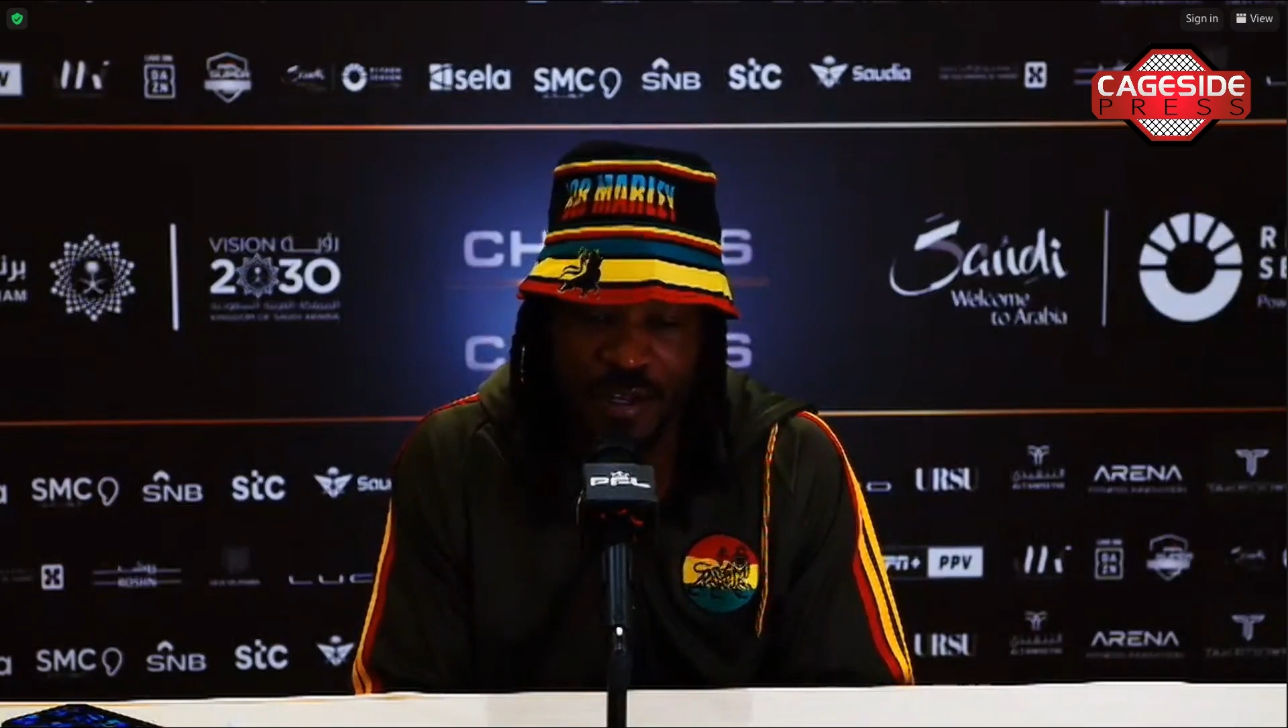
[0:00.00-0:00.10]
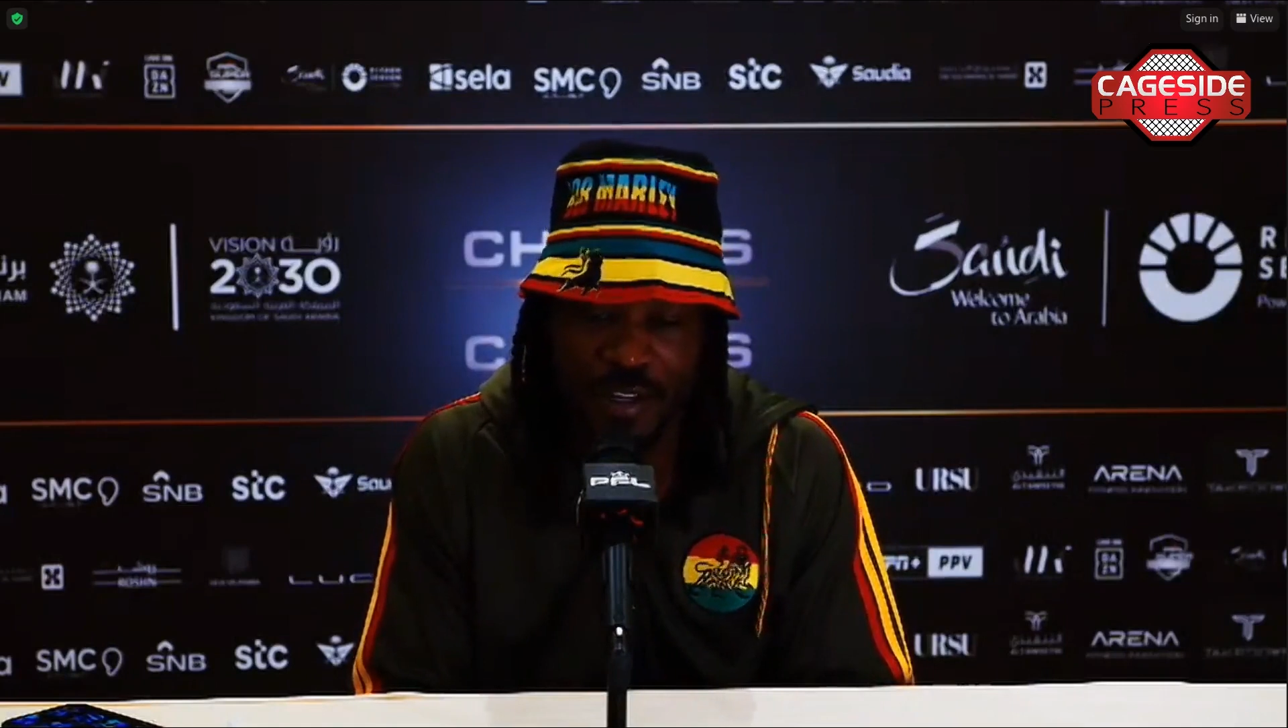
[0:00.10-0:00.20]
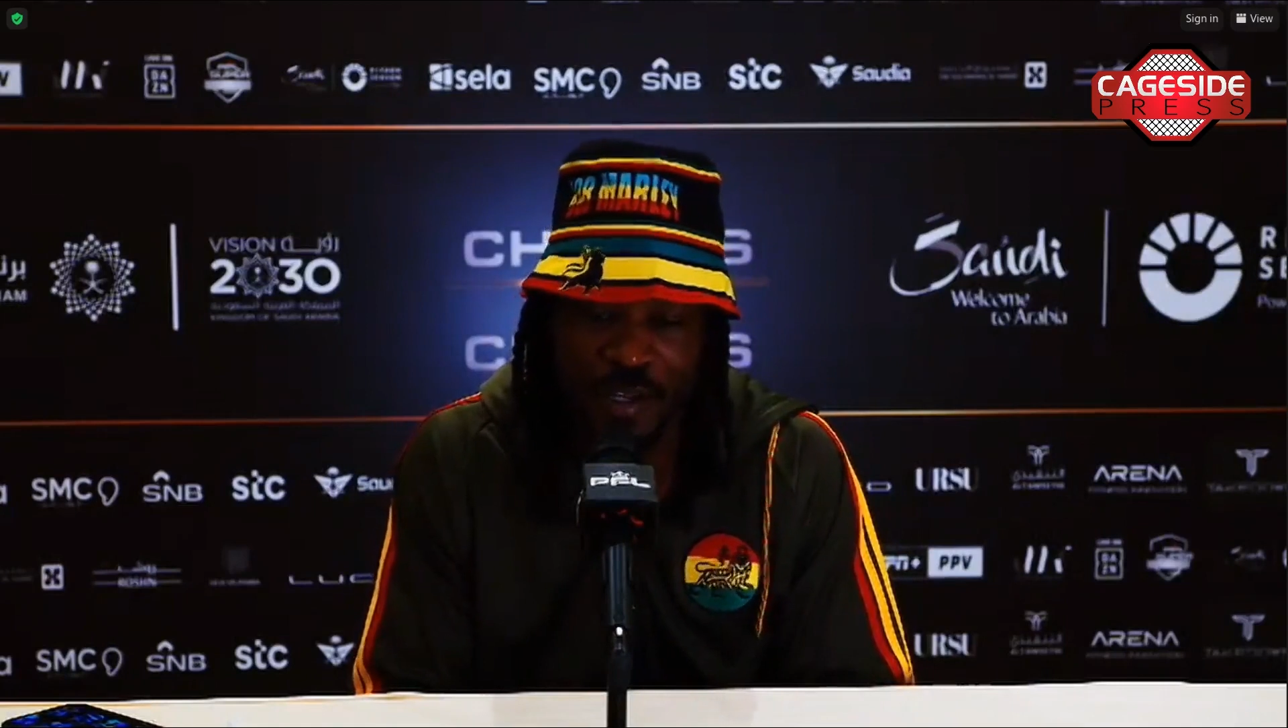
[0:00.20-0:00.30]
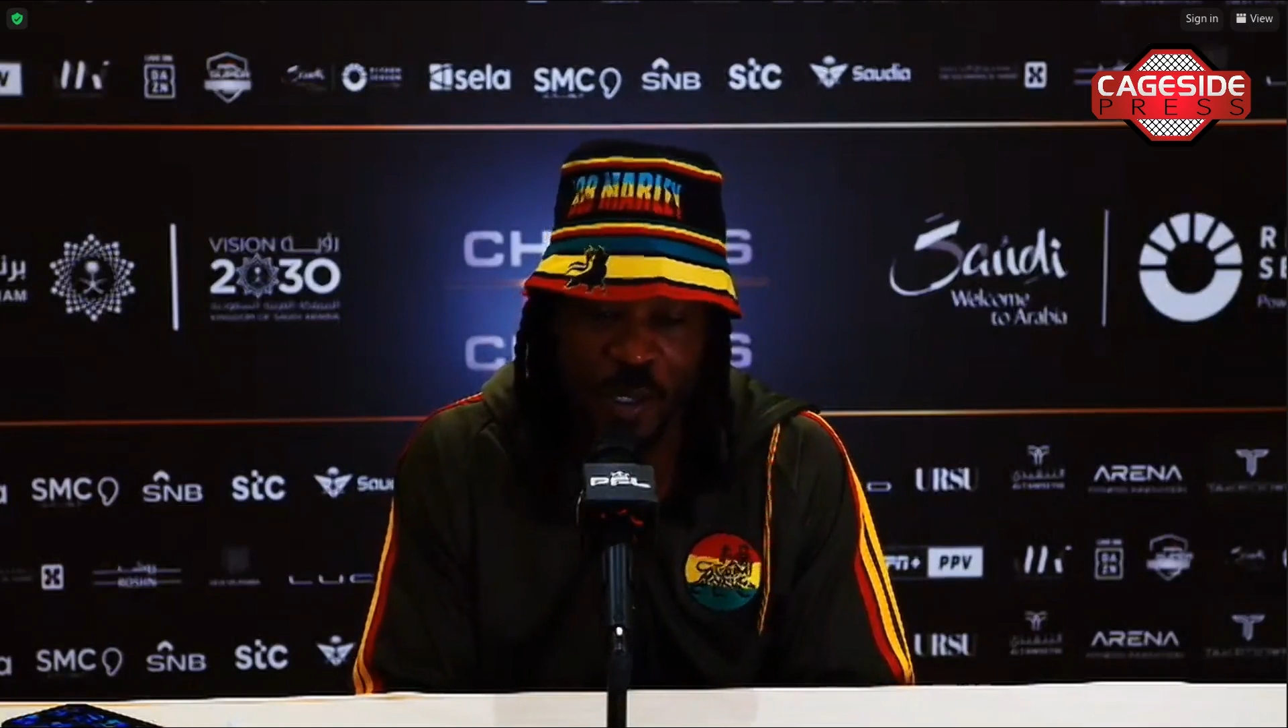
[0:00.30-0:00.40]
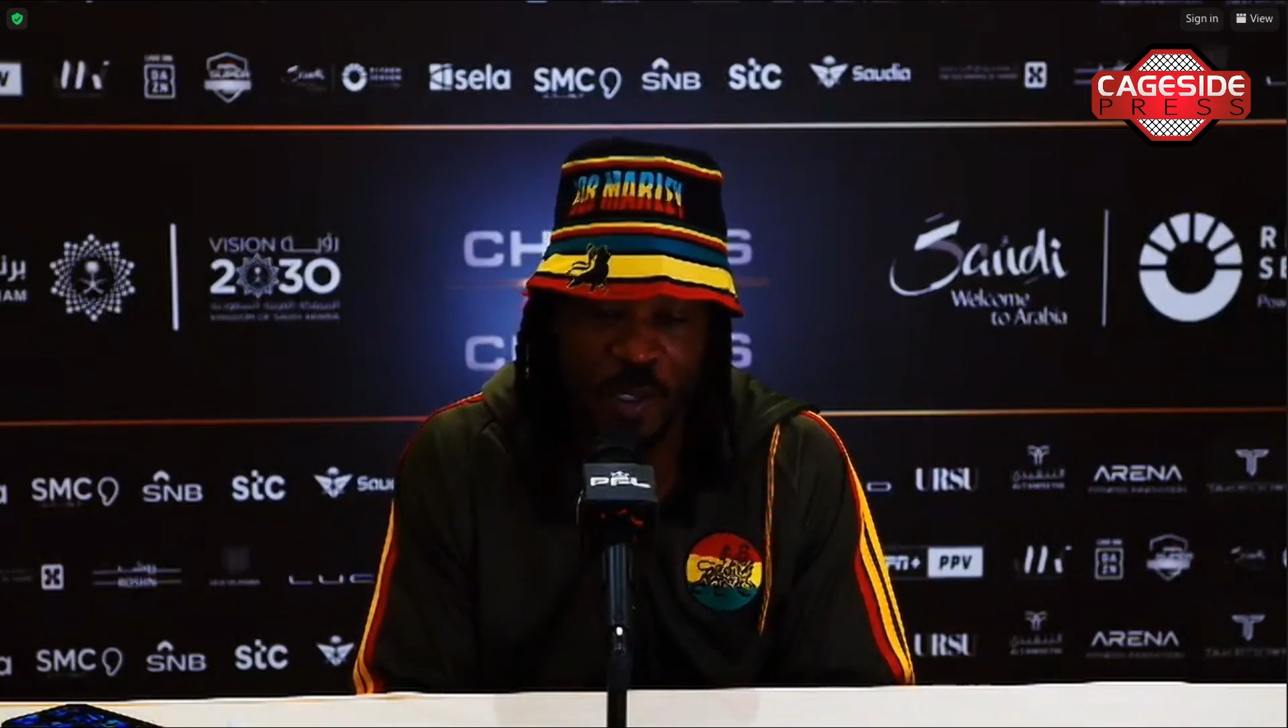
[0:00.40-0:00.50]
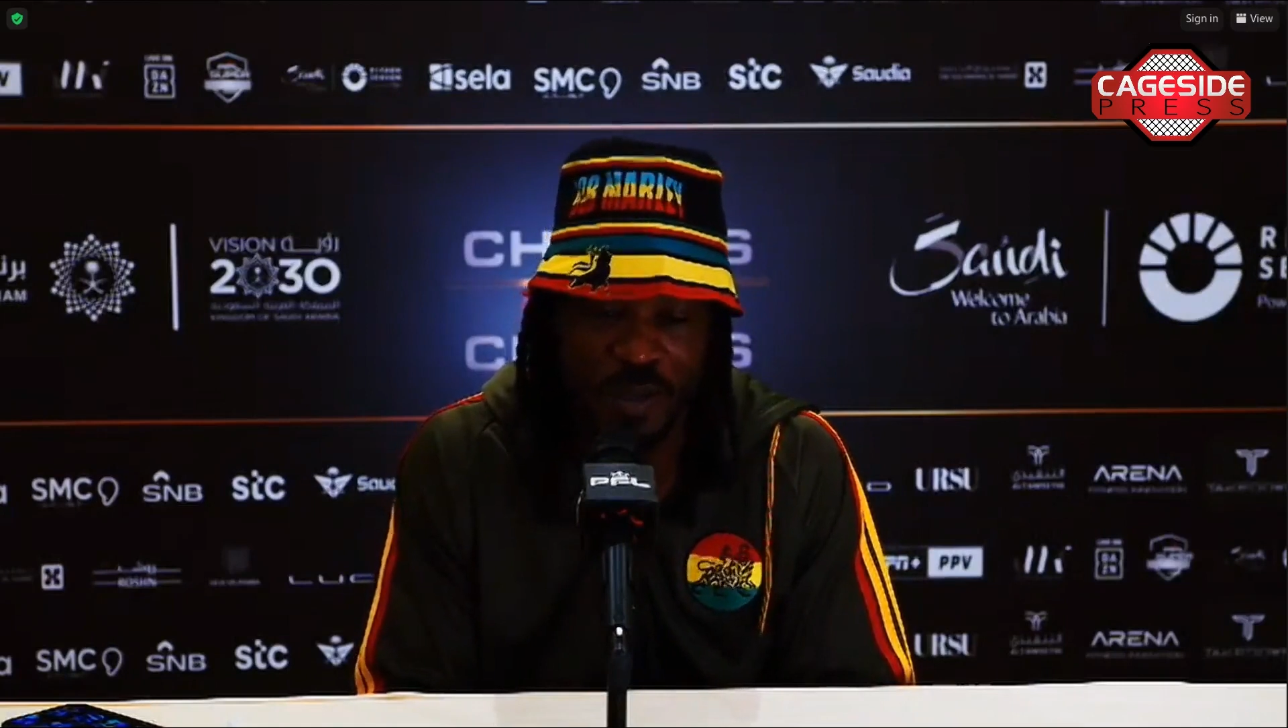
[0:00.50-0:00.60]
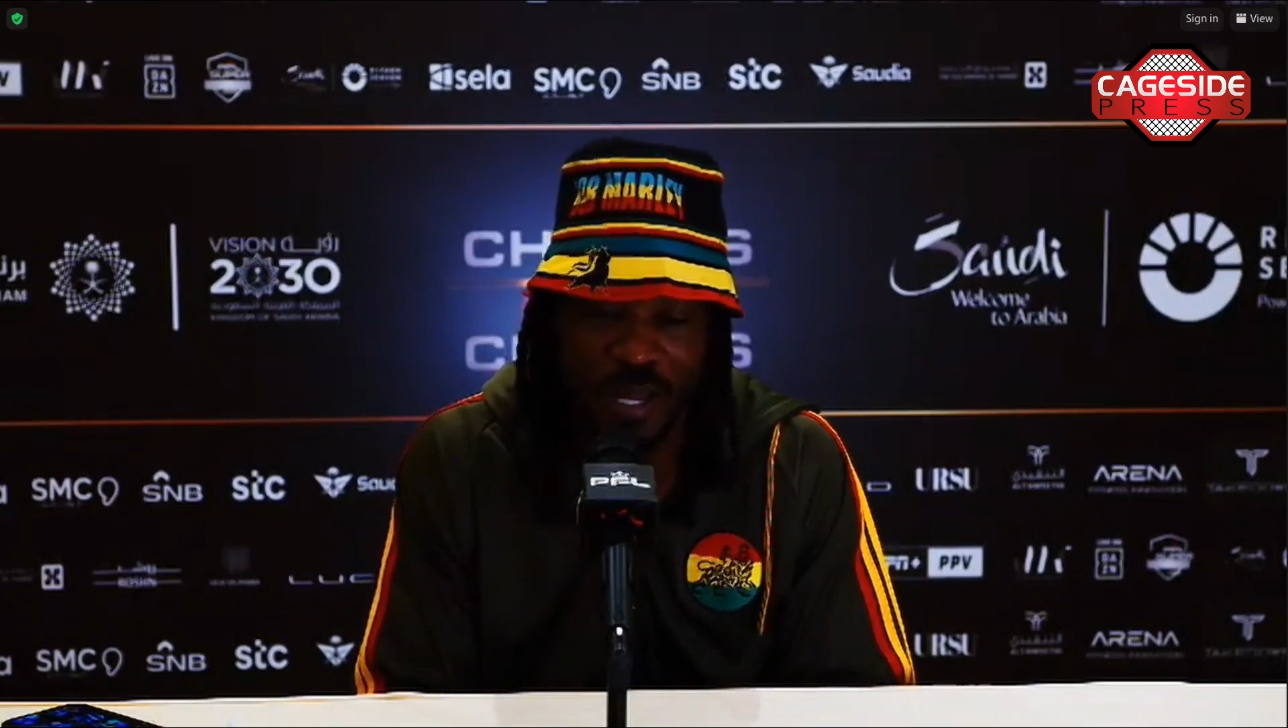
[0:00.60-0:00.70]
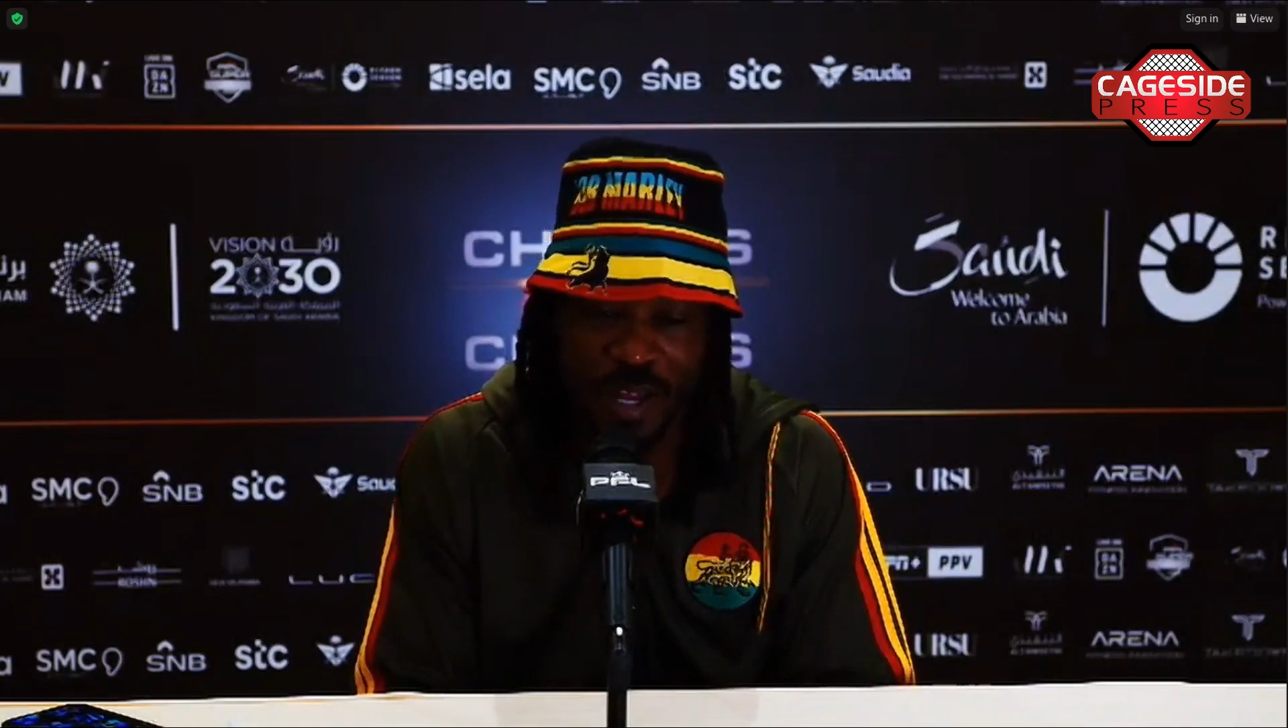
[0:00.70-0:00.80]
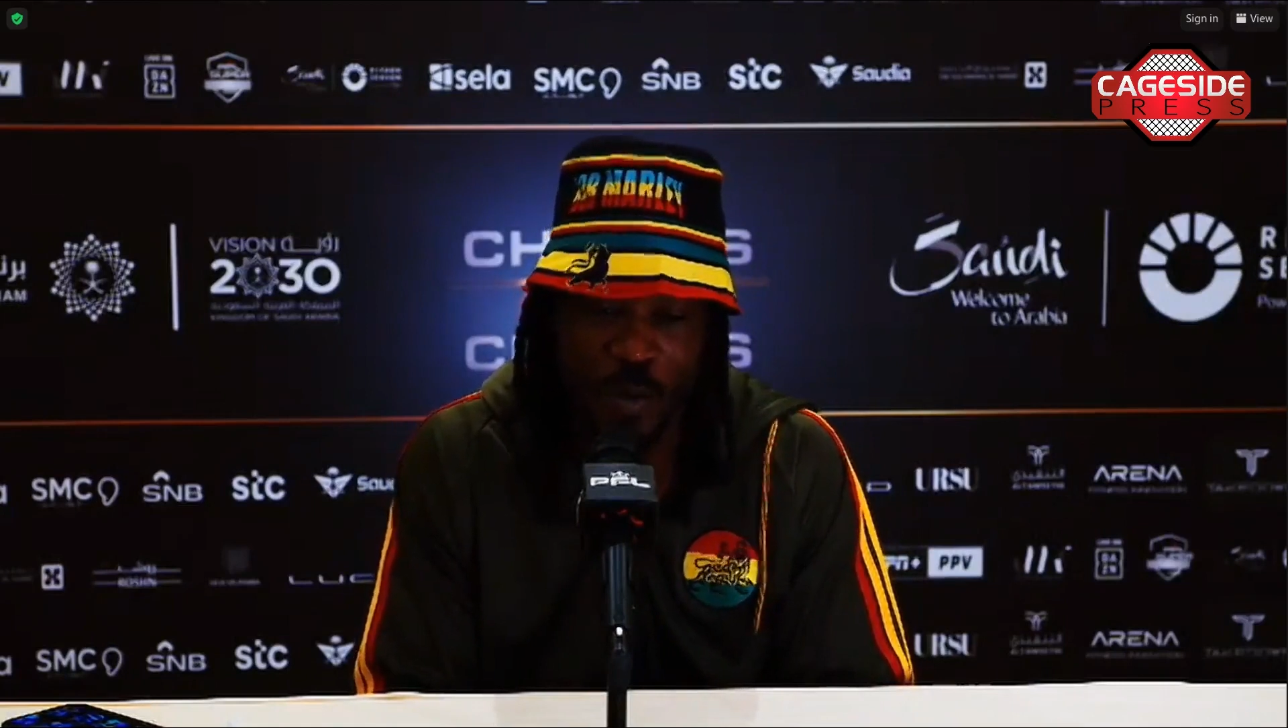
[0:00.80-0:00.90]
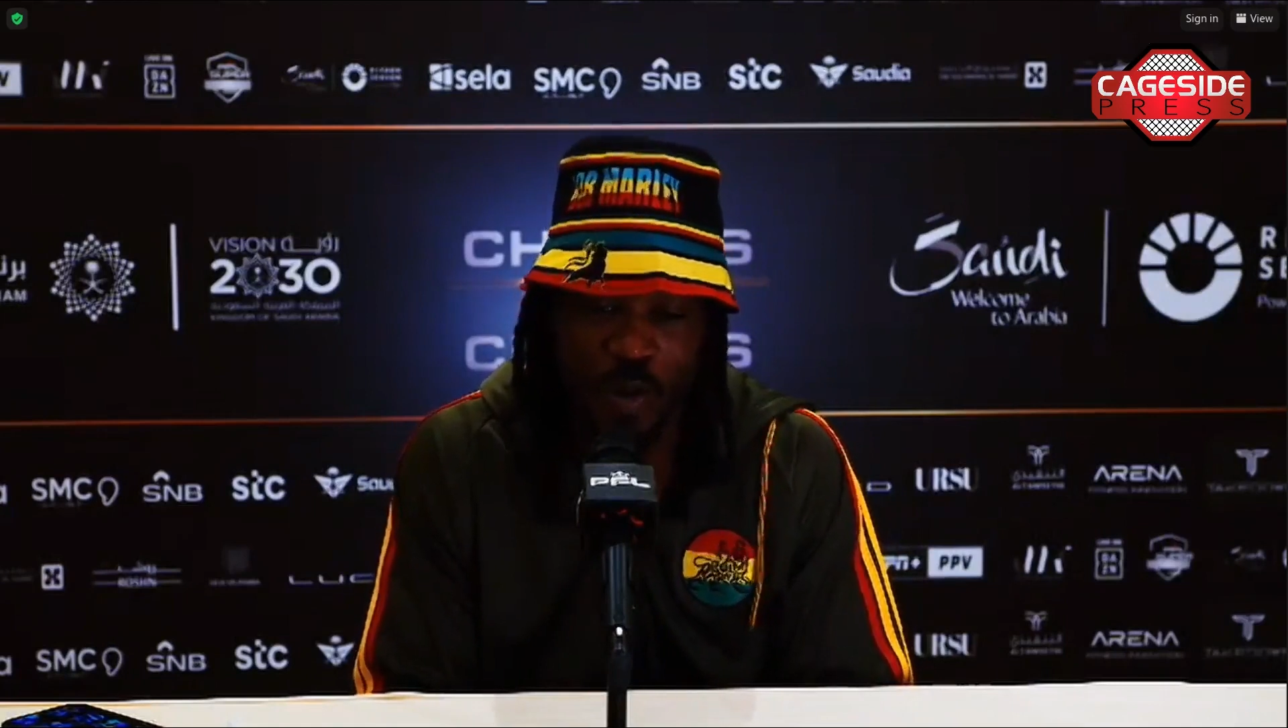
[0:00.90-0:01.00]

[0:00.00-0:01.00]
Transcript: And, you know, I don't